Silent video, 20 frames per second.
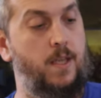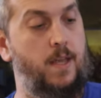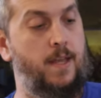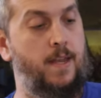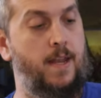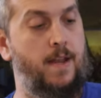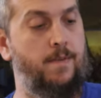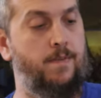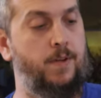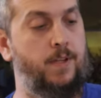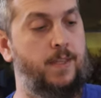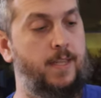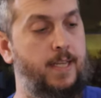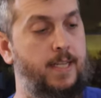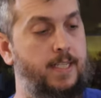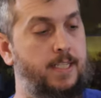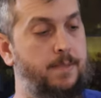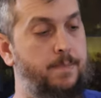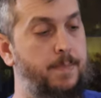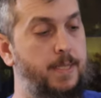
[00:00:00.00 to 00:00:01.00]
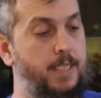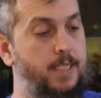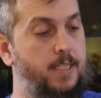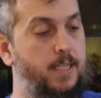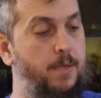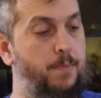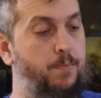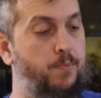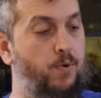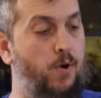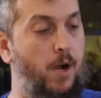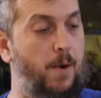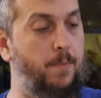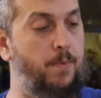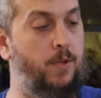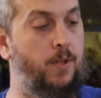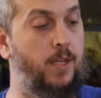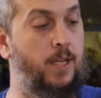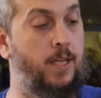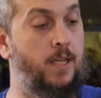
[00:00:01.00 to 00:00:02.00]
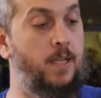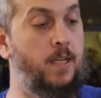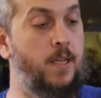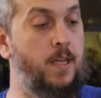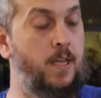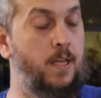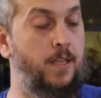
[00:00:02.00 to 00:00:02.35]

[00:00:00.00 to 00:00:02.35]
and everything is mixed up properly.